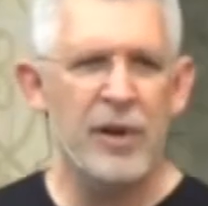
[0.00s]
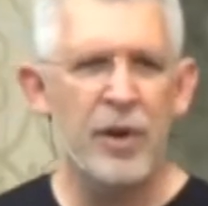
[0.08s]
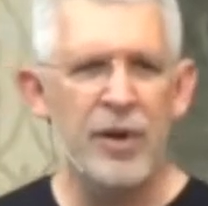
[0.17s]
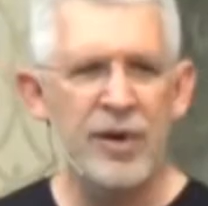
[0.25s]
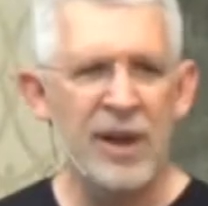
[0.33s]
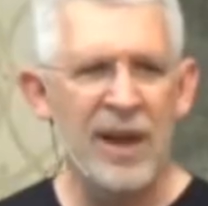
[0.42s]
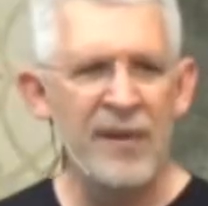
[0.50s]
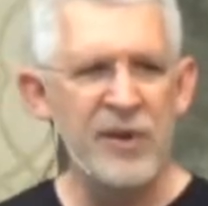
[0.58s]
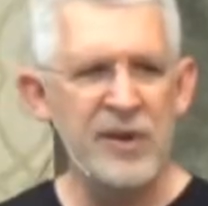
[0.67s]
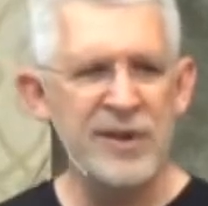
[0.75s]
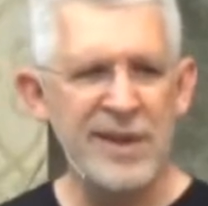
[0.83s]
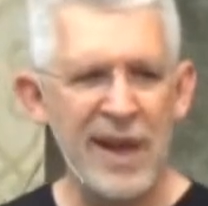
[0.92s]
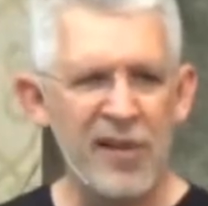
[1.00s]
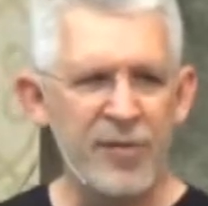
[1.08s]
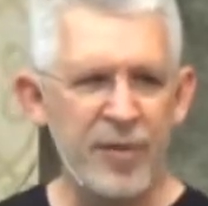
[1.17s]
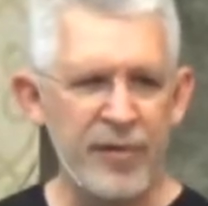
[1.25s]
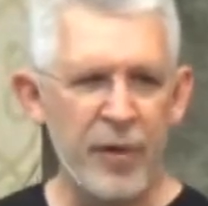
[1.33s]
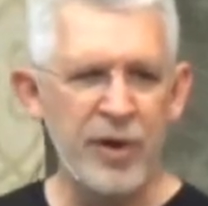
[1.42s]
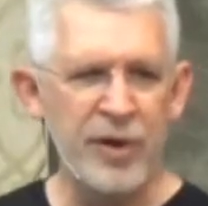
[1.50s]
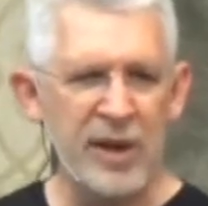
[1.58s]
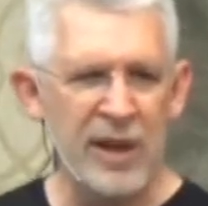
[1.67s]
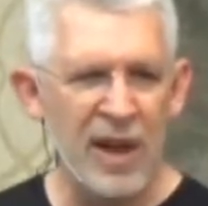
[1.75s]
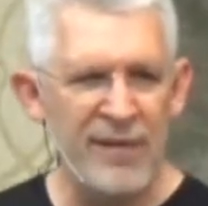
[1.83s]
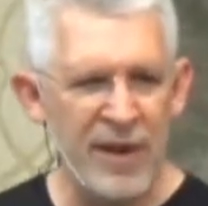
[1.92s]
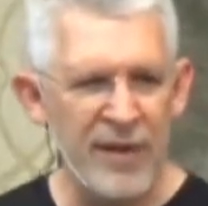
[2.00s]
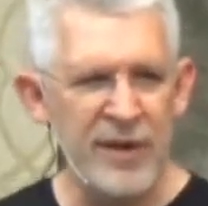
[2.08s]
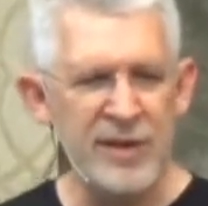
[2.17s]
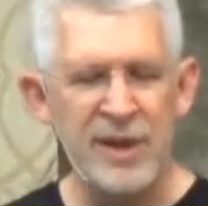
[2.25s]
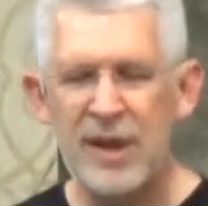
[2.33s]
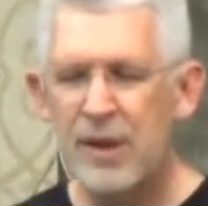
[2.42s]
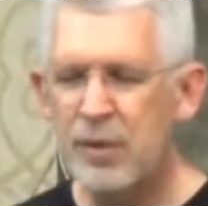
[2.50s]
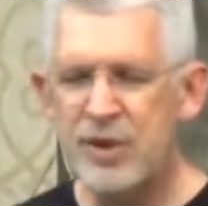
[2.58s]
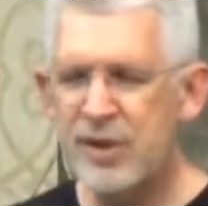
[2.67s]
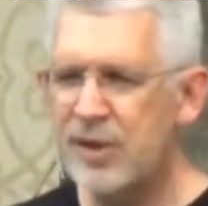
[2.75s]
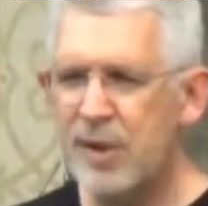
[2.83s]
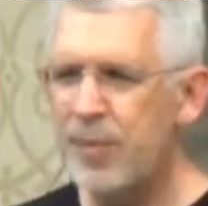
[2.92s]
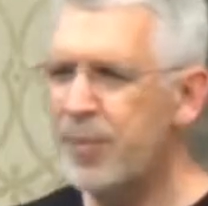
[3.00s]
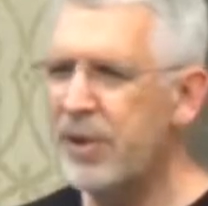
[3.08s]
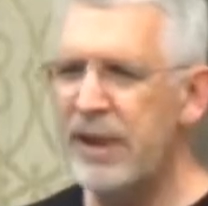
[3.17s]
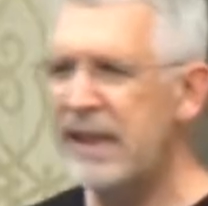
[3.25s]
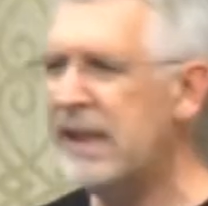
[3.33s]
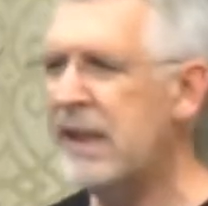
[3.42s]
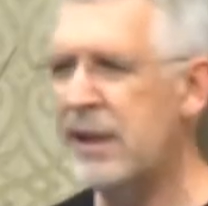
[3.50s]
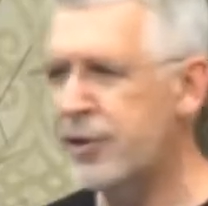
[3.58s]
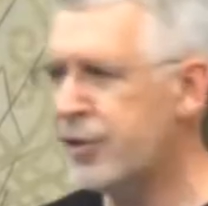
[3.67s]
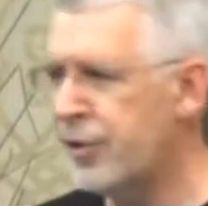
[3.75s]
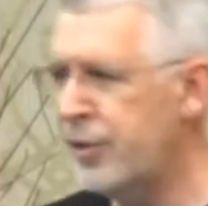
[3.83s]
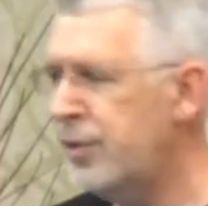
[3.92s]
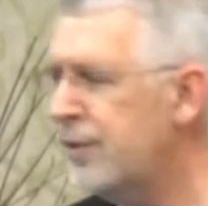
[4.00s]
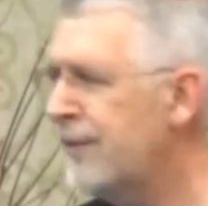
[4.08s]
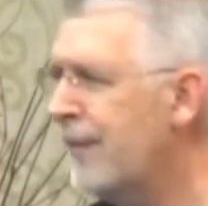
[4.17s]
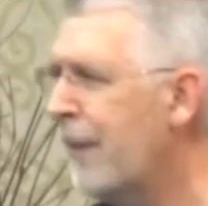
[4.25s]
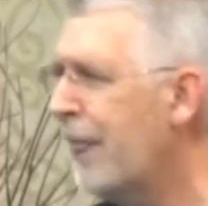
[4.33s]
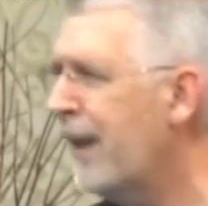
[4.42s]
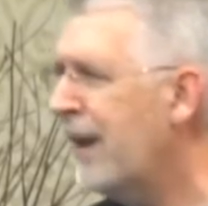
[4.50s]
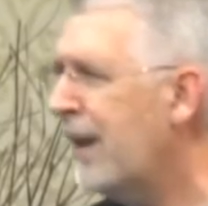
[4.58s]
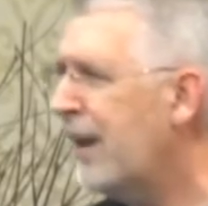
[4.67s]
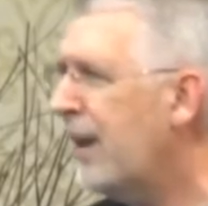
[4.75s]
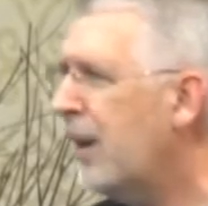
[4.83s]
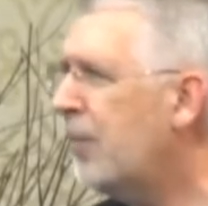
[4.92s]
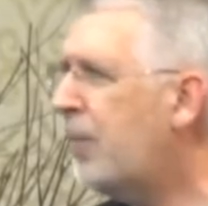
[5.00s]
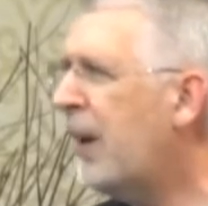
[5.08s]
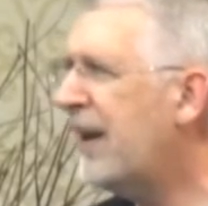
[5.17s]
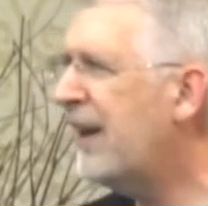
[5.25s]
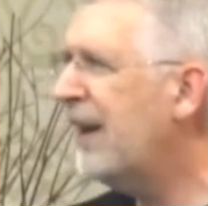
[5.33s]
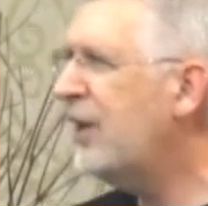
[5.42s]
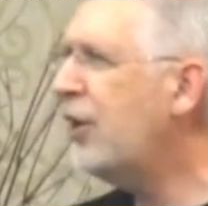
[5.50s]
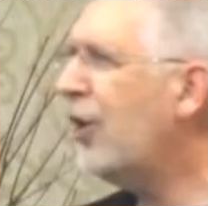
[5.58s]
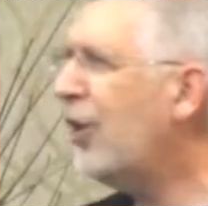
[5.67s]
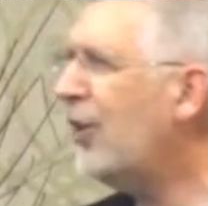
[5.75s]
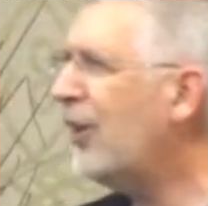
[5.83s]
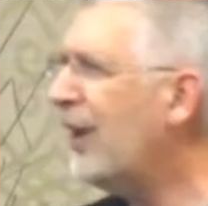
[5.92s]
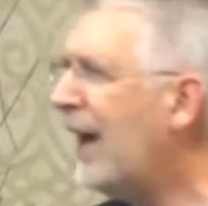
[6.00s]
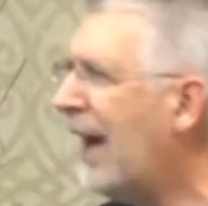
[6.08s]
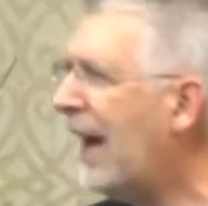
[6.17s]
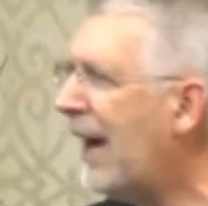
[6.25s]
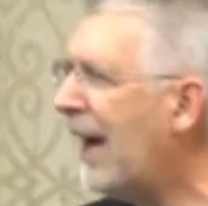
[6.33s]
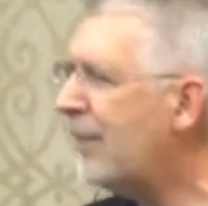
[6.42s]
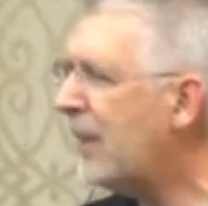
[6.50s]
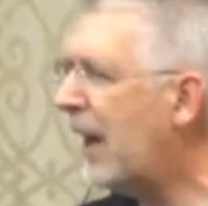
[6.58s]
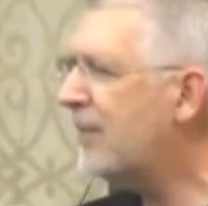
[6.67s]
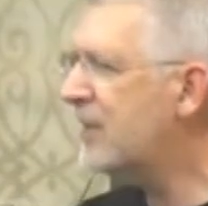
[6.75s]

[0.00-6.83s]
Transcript: learn to love yourself before you can love others, which is completely untrue. But, you know, I, am I'm, I'm